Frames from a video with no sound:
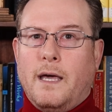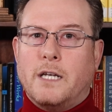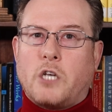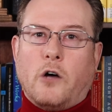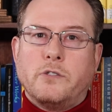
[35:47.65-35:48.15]
it
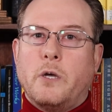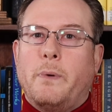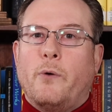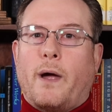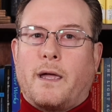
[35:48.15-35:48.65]
has also
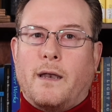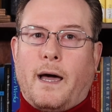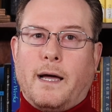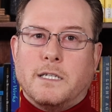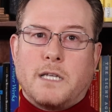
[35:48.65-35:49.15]
been
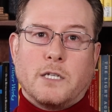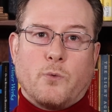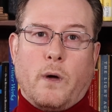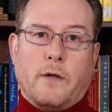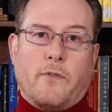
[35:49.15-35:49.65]
recognized
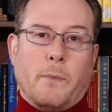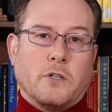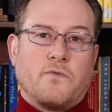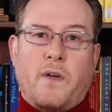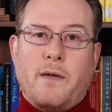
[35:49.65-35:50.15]
as one of the
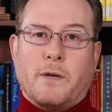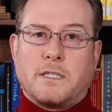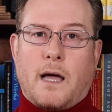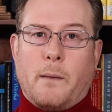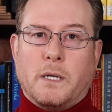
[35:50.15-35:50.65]
most
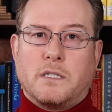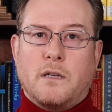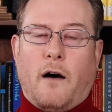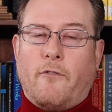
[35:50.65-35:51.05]
famous comets